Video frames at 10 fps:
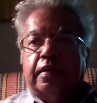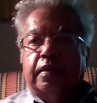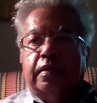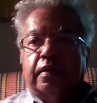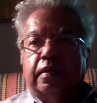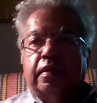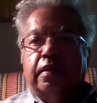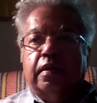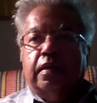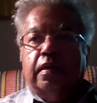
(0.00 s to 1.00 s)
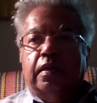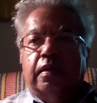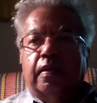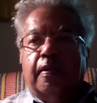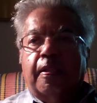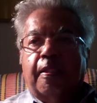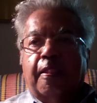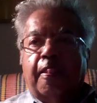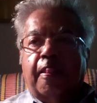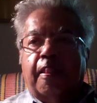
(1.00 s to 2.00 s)
Penn State. And you did
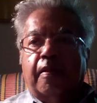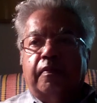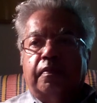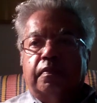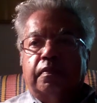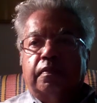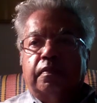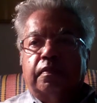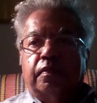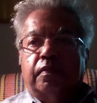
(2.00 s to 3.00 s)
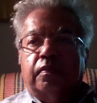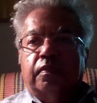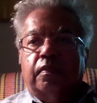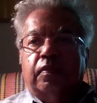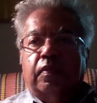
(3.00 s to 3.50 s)
your doctorate